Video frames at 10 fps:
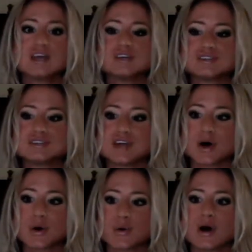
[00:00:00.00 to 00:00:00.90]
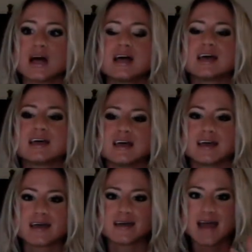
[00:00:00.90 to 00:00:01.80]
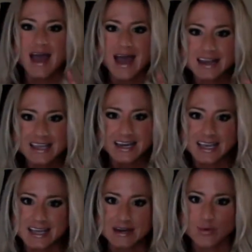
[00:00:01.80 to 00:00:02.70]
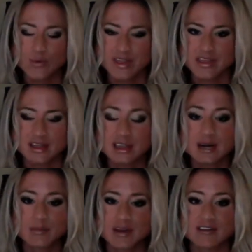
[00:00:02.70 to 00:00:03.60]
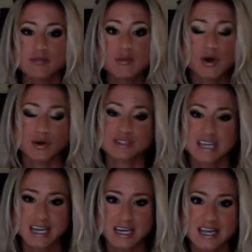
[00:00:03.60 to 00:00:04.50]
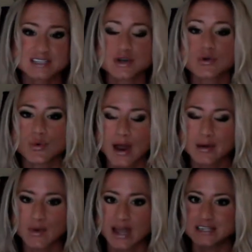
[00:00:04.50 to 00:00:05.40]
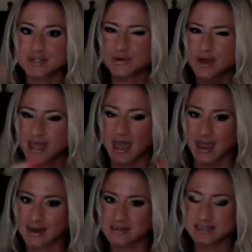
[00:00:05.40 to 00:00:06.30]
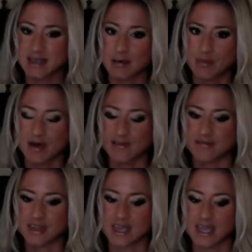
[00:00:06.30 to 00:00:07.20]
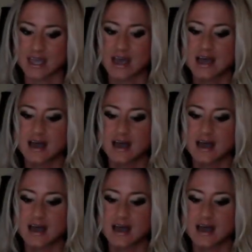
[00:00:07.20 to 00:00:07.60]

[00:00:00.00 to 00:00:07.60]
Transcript: So adding it in with a little bit of protein is a great way to negate some of the